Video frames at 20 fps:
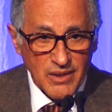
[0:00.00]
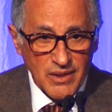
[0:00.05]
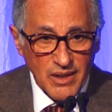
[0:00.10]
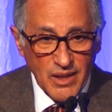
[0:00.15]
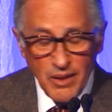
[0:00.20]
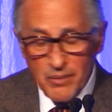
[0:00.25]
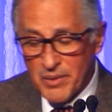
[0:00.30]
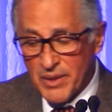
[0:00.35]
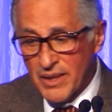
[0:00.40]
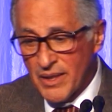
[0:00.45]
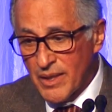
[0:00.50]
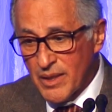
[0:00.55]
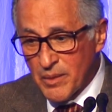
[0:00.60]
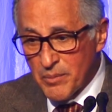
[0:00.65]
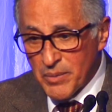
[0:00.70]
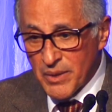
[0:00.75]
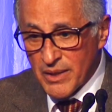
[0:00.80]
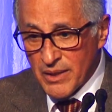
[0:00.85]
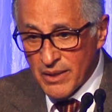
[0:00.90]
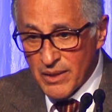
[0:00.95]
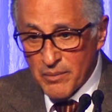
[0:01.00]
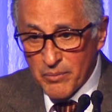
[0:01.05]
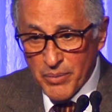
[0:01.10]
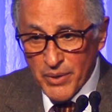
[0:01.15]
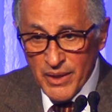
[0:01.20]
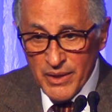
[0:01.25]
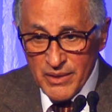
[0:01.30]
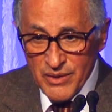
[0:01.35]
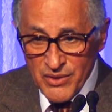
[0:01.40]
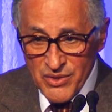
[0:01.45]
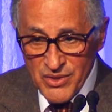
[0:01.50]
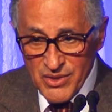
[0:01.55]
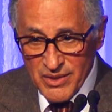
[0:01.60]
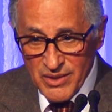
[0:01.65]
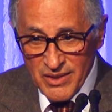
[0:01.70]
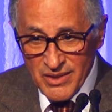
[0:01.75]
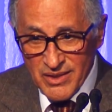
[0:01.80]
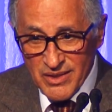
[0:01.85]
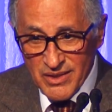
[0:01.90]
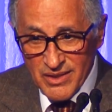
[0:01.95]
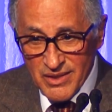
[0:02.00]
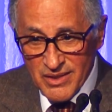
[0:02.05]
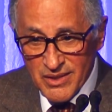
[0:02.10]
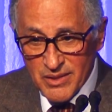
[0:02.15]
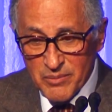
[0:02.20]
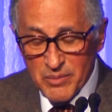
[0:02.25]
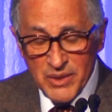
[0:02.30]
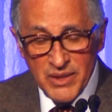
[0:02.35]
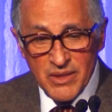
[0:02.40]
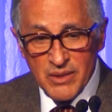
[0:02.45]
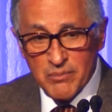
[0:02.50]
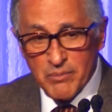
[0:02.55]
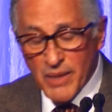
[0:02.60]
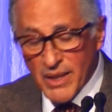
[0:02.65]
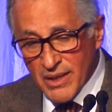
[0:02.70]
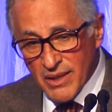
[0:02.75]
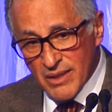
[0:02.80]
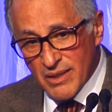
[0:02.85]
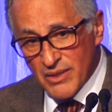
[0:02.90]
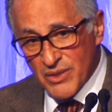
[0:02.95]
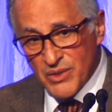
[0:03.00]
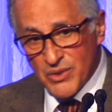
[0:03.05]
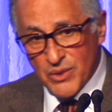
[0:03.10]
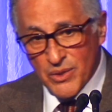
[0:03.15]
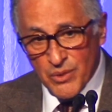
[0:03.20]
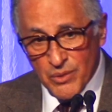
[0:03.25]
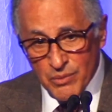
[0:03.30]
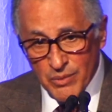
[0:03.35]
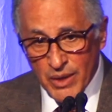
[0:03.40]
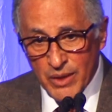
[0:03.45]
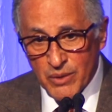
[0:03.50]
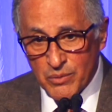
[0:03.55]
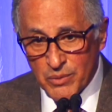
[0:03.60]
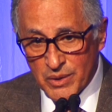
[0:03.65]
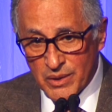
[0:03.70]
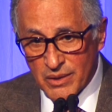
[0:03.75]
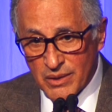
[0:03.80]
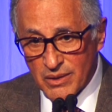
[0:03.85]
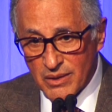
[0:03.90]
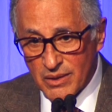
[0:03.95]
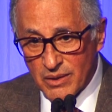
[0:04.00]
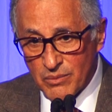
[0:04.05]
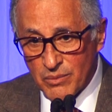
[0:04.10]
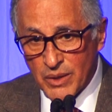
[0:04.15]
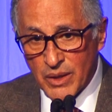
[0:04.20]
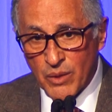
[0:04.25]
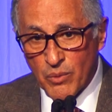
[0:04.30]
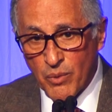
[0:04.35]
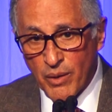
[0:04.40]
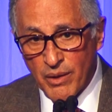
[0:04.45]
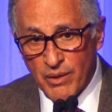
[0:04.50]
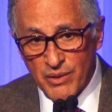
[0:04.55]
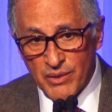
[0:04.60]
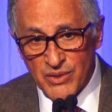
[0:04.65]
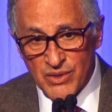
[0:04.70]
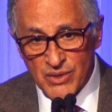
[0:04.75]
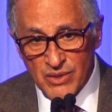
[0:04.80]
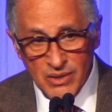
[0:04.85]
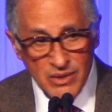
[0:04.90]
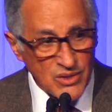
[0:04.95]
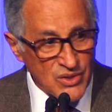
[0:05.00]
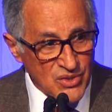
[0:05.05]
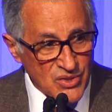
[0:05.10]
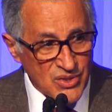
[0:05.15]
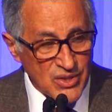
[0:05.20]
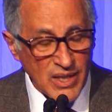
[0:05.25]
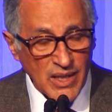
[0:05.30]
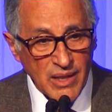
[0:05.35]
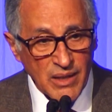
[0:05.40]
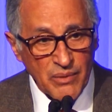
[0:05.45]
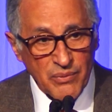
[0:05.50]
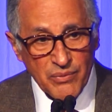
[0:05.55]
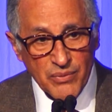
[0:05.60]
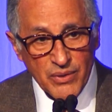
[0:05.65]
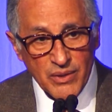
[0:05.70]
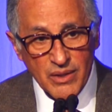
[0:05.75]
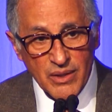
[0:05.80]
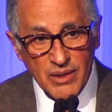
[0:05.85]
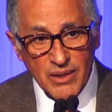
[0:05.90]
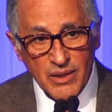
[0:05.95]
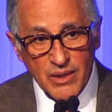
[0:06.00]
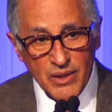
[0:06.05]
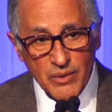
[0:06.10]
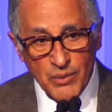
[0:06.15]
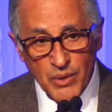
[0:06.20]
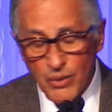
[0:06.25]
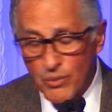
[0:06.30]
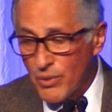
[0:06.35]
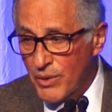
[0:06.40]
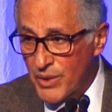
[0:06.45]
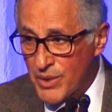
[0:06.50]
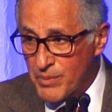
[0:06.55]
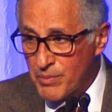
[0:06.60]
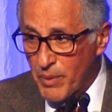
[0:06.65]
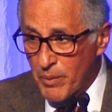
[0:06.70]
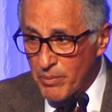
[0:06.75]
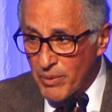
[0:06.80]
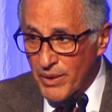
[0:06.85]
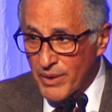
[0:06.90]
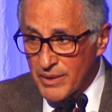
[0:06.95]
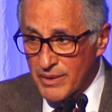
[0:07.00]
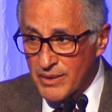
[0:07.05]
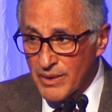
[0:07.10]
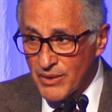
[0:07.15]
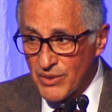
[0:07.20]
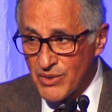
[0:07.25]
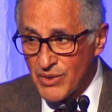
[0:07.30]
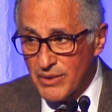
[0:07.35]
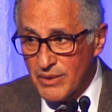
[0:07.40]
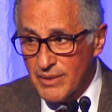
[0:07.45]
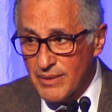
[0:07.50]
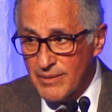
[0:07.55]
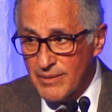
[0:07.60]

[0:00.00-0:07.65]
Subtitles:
I mean, anybody can plant a seed, but to make it into a redwood requires the staff and requires people like Nancy.